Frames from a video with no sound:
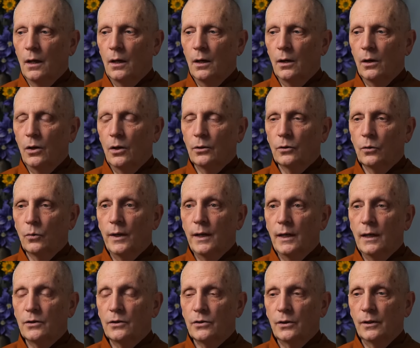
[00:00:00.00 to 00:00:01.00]
along the
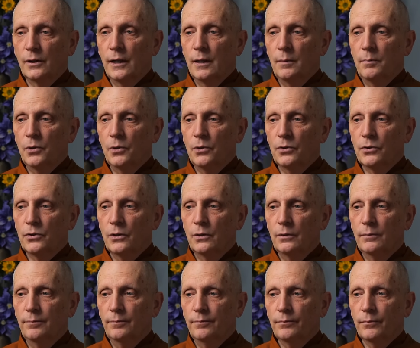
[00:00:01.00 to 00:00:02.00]
way as a lay
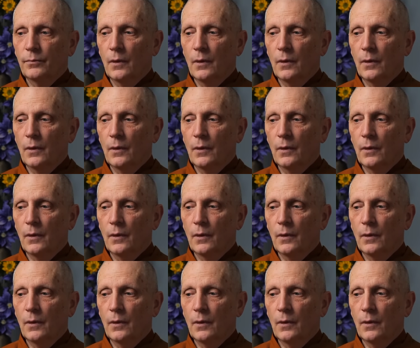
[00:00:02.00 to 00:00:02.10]
person.